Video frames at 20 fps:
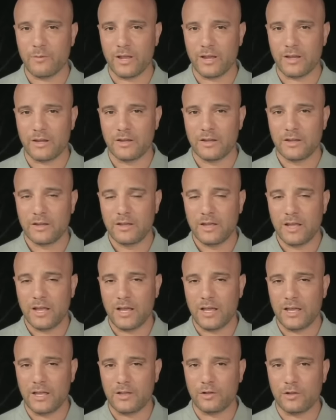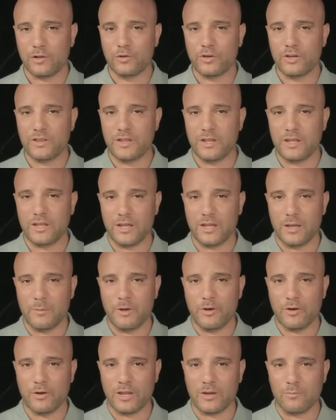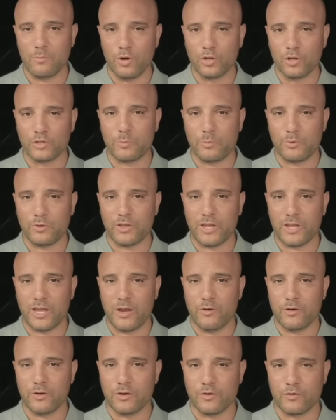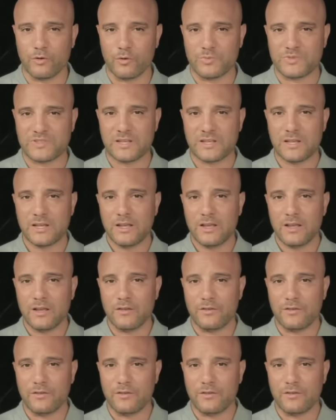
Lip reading: of Iran, including the American multiple carrier groups,